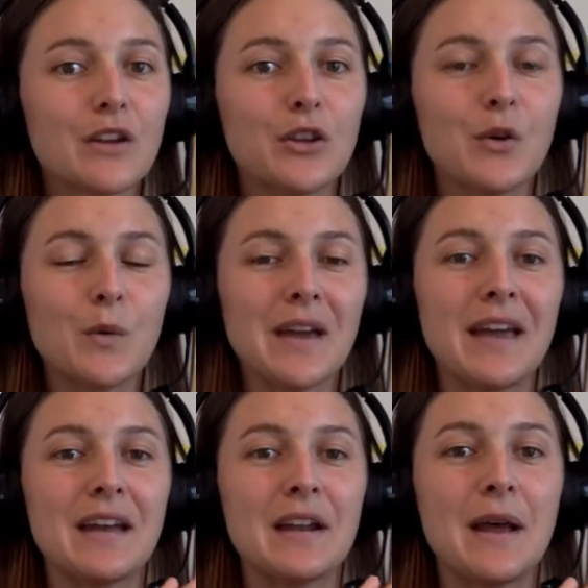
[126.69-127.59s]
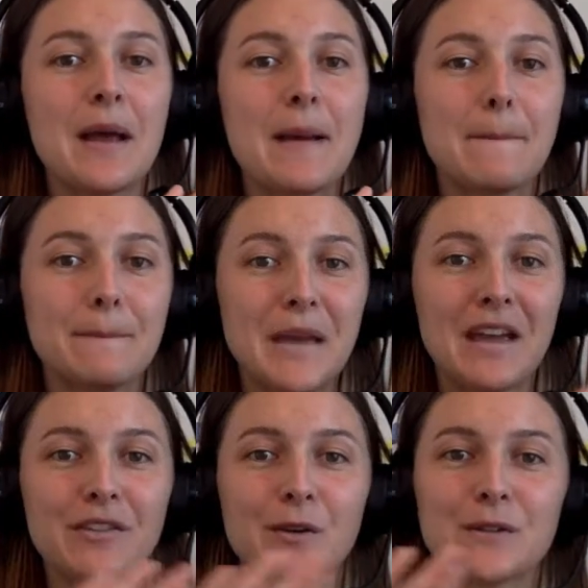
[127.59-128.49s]
You can
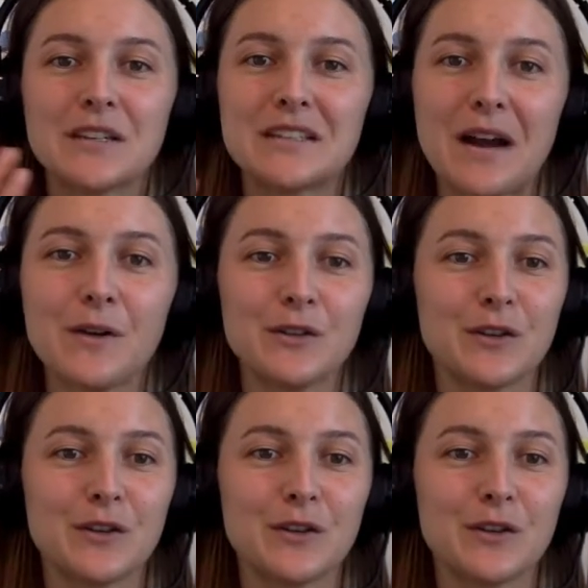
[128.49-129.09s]
make those six hours,